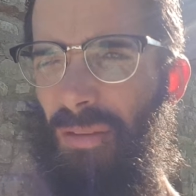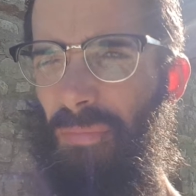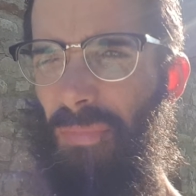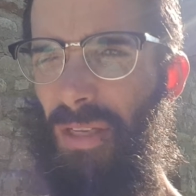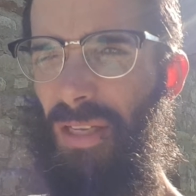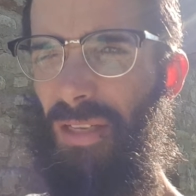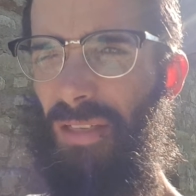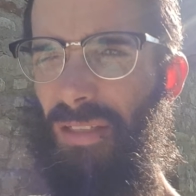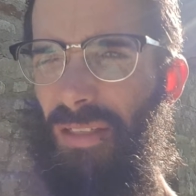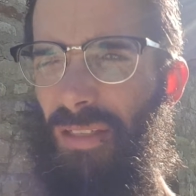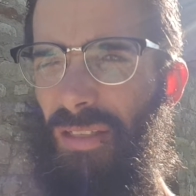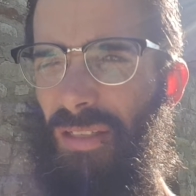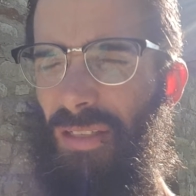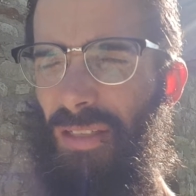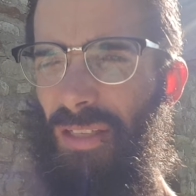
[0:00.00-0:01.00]
met
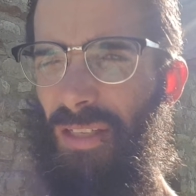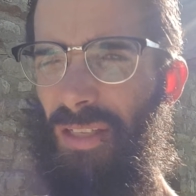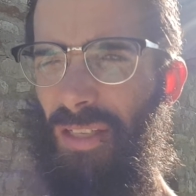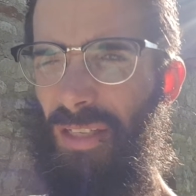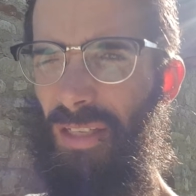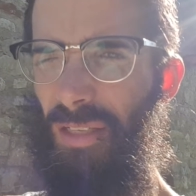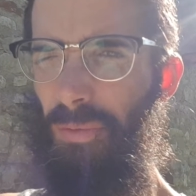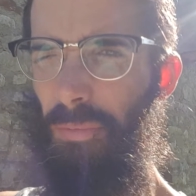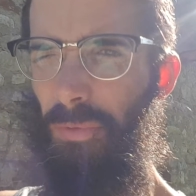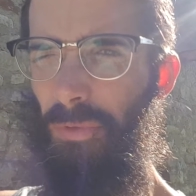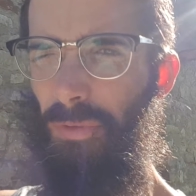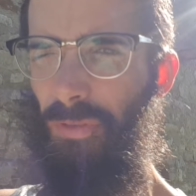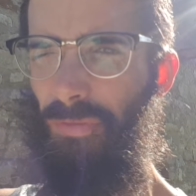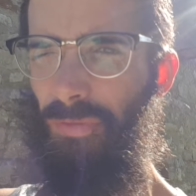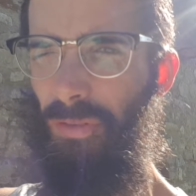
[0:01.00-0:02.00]
a
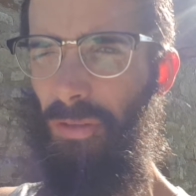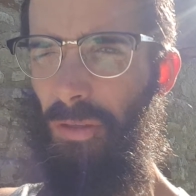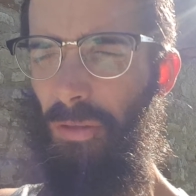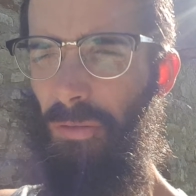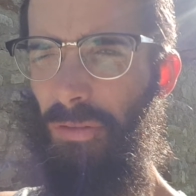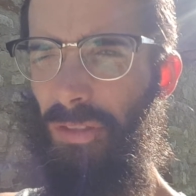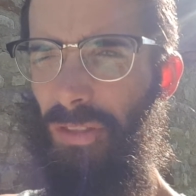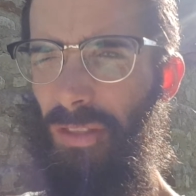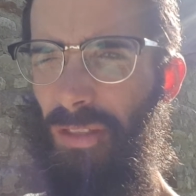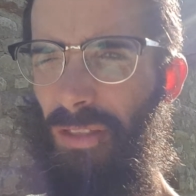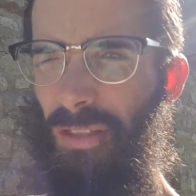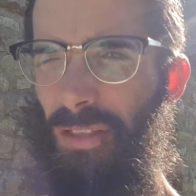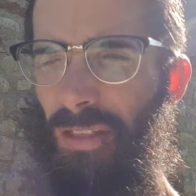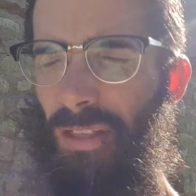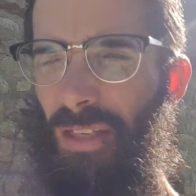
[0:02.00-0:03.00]
beautiful host,
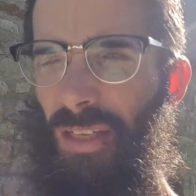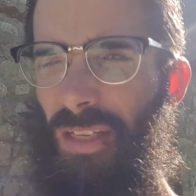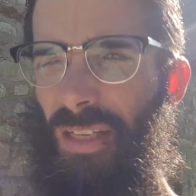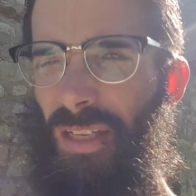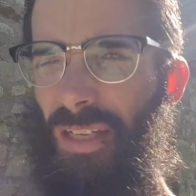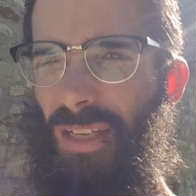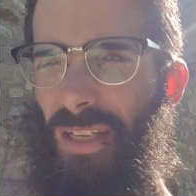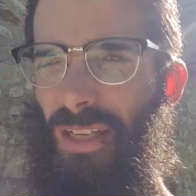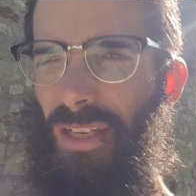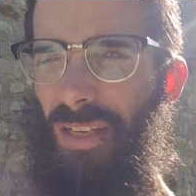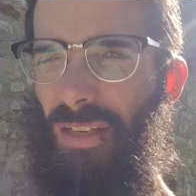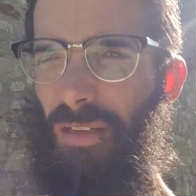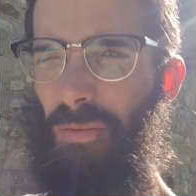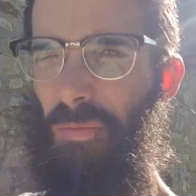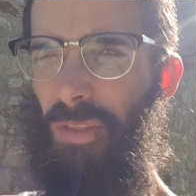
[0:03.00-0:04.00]

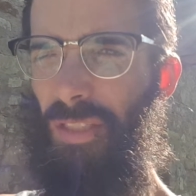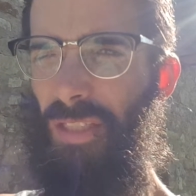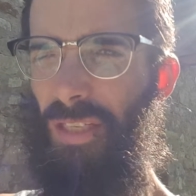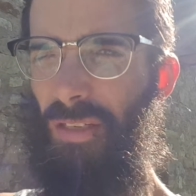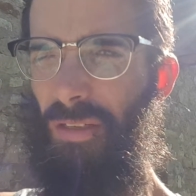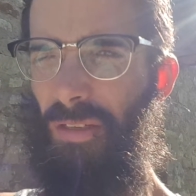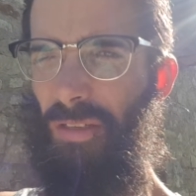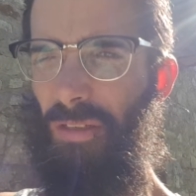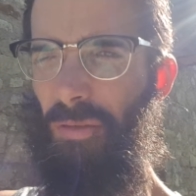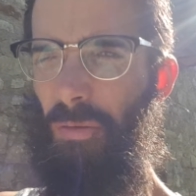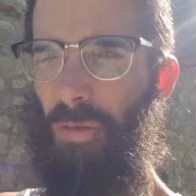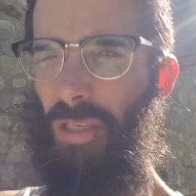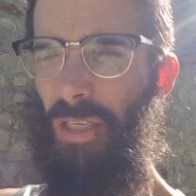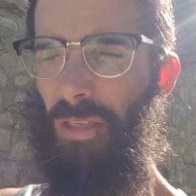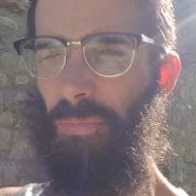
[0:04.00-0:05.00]
who
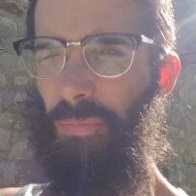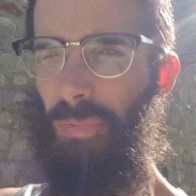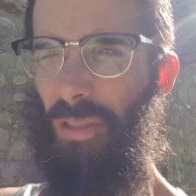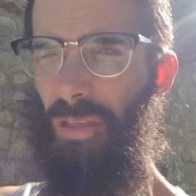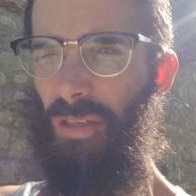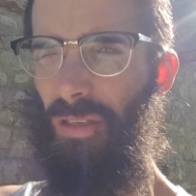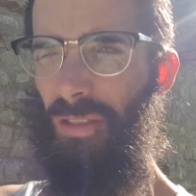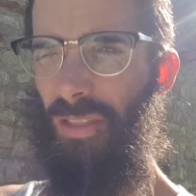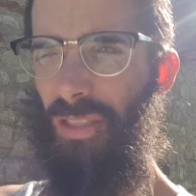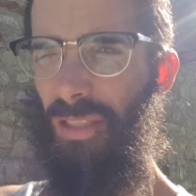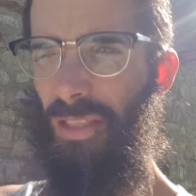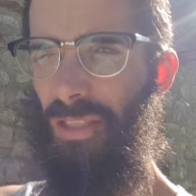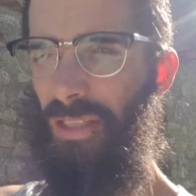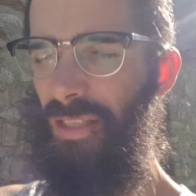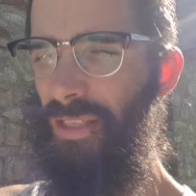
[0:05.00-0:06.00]
helped me a lot.
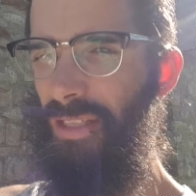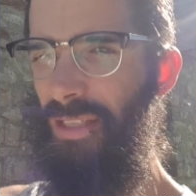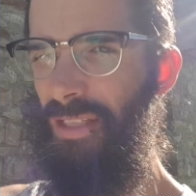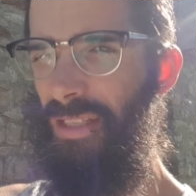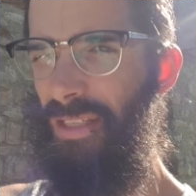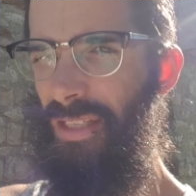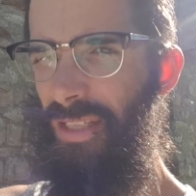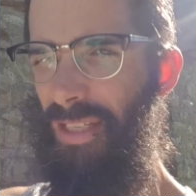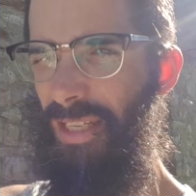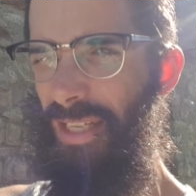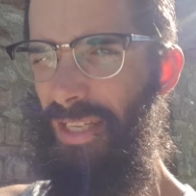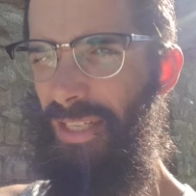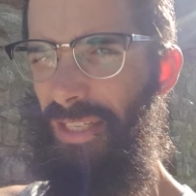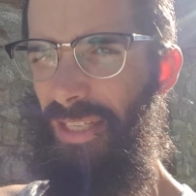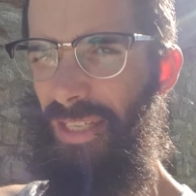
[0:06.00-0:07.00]

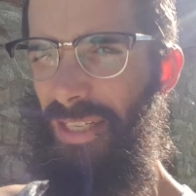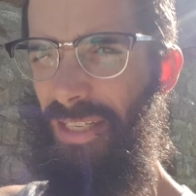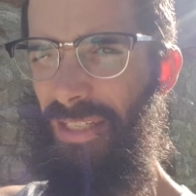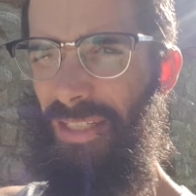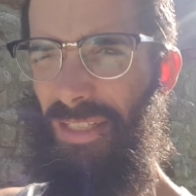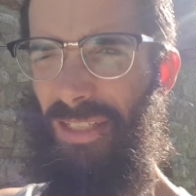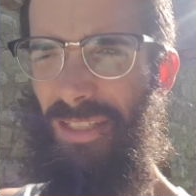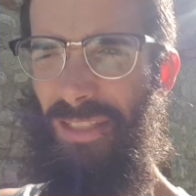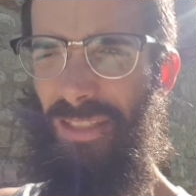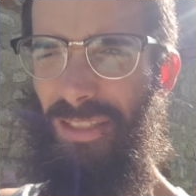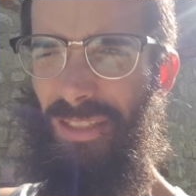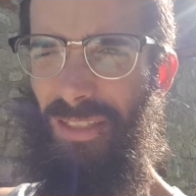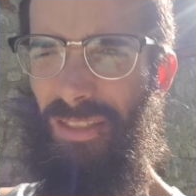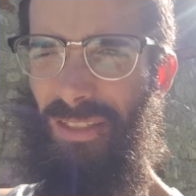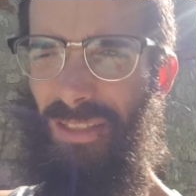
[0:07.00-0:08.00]
And then
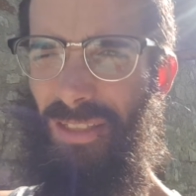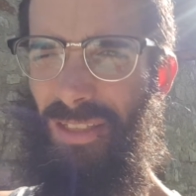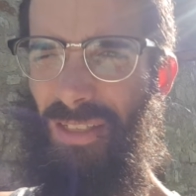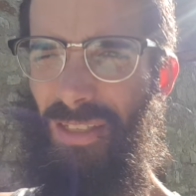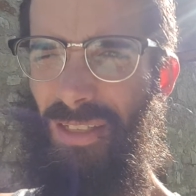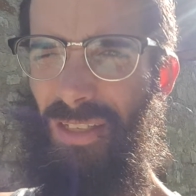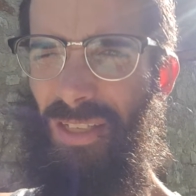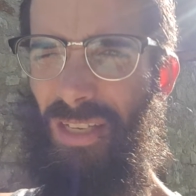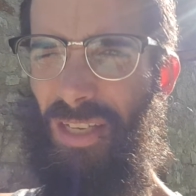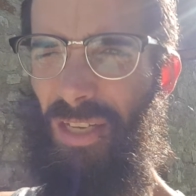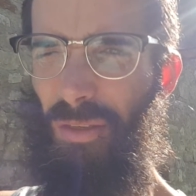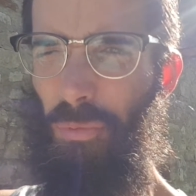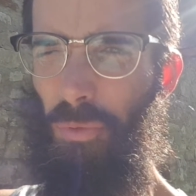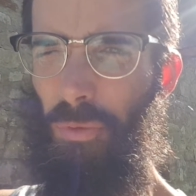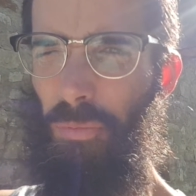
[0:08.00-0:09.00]
he,
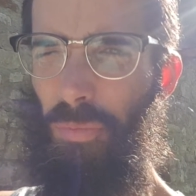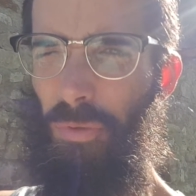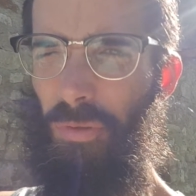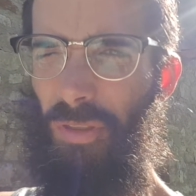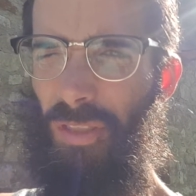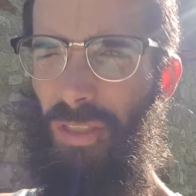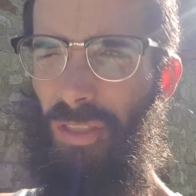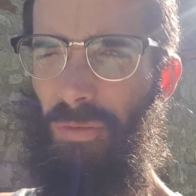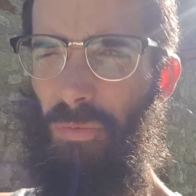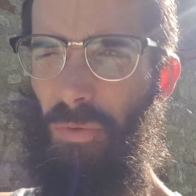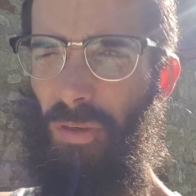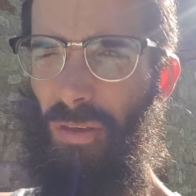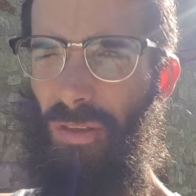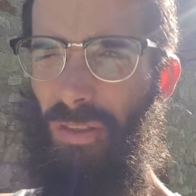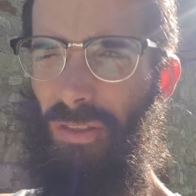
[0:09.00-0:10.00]
at one point it
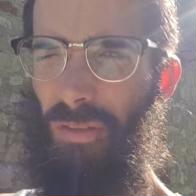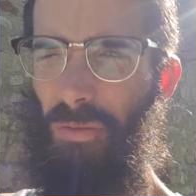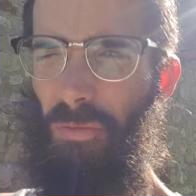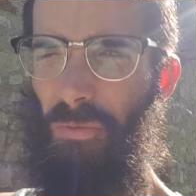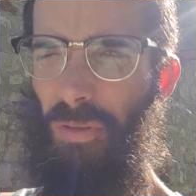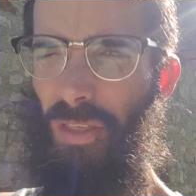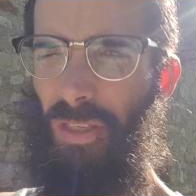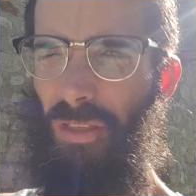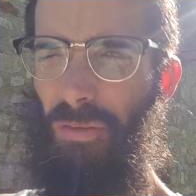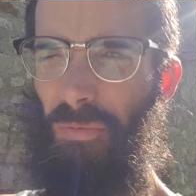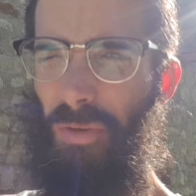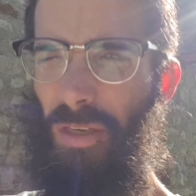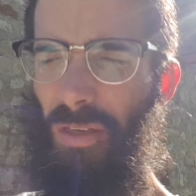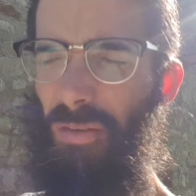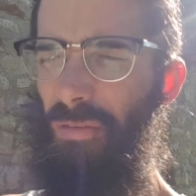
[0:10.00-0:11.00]
was already
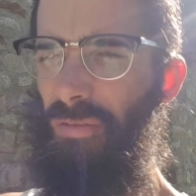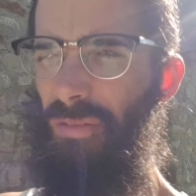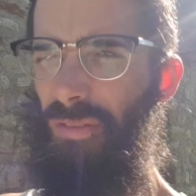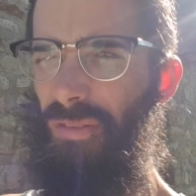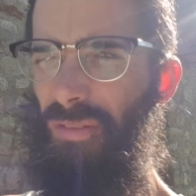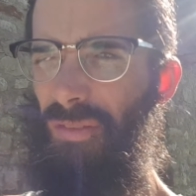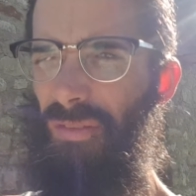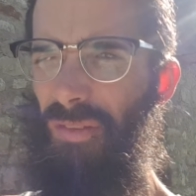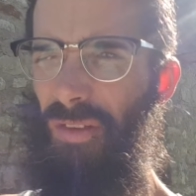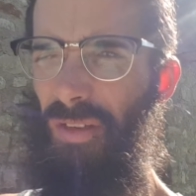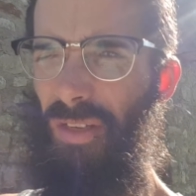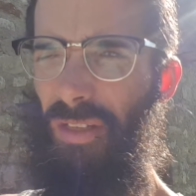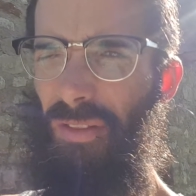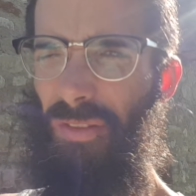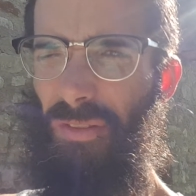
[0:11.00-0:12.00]
around
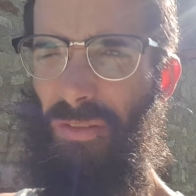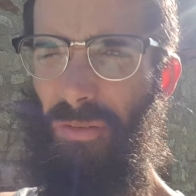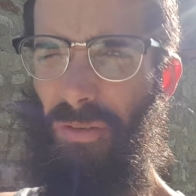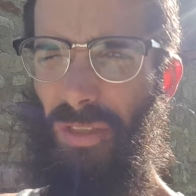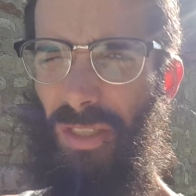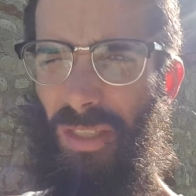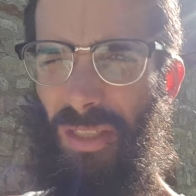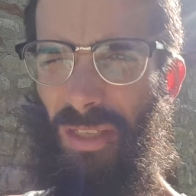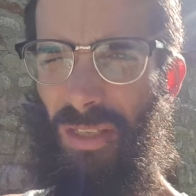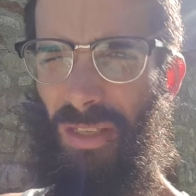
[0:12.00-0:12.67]
9:30,